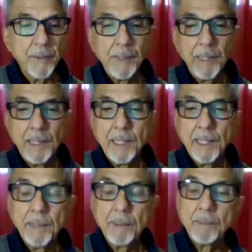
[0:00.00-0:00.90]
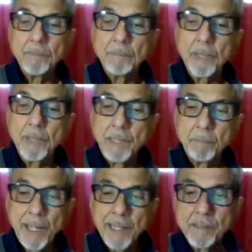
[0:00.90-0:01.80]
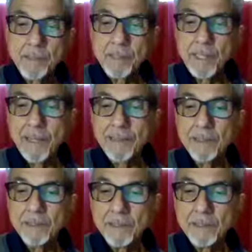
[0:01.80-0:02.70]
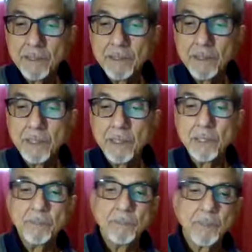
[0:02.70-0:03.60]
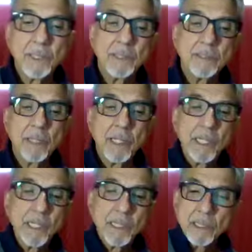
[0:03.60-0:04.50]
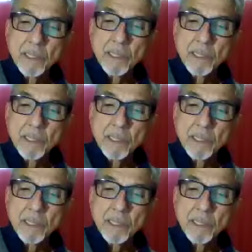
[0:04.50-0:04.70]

Uh, I may understand that sin here is like